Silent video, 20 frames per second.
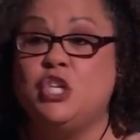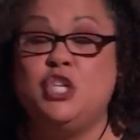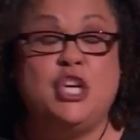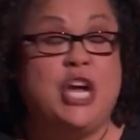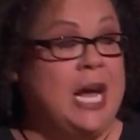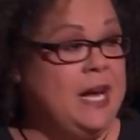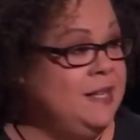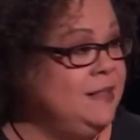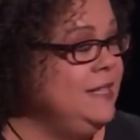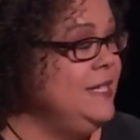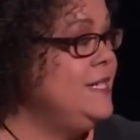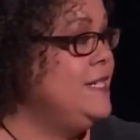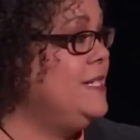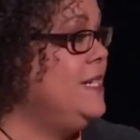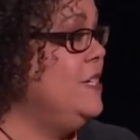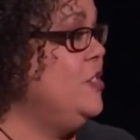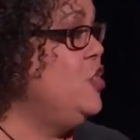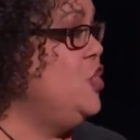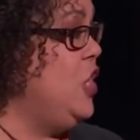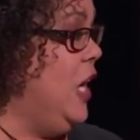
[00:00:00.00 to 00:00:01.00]

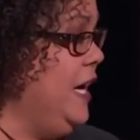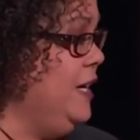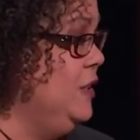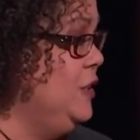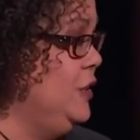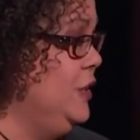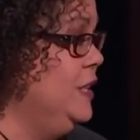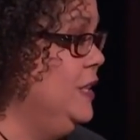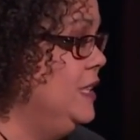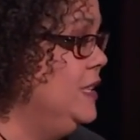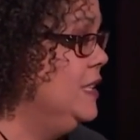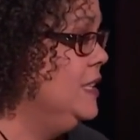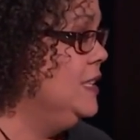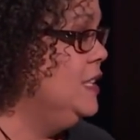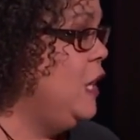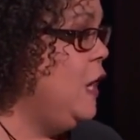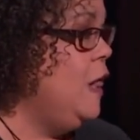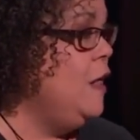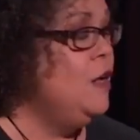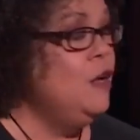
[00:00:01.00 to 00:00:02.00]
checklisted childhood.
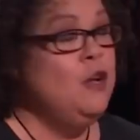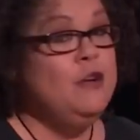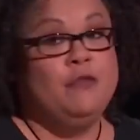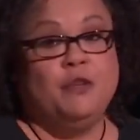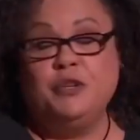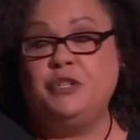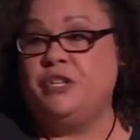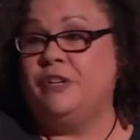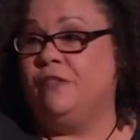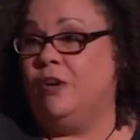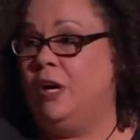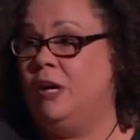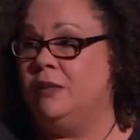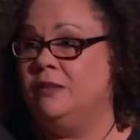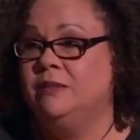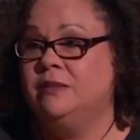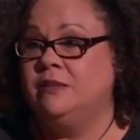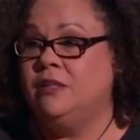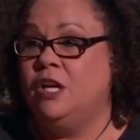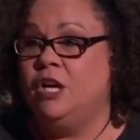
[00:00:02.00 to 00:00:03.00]
First of
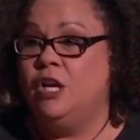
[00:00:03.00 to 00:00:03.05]
all,